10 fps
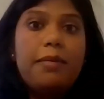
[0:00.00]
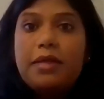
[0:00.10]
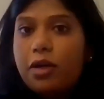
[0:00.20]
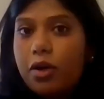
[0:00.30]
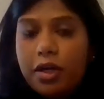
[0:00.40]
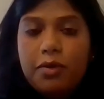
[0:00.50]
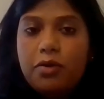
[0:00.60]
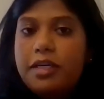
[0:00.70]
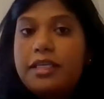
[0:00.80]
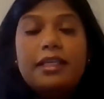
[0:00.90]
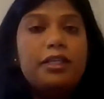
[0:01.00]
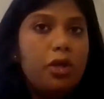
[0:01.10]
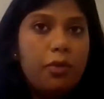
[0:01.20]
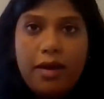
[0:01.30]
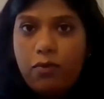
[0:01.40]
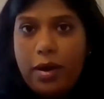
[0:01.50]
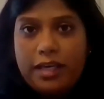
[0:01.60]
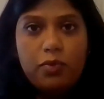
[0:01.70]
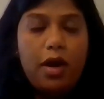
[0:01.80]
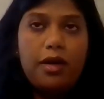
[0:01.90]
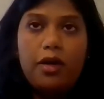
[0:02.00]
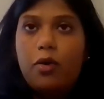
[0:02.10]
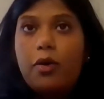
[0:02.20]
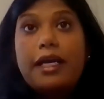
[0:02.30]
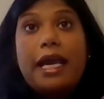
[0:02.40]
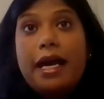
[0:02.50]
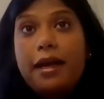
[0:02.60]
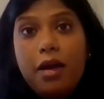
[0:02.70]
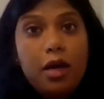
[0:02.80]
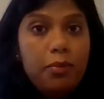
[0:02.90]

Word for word: I mean, there are communities that don't have wastewater or can't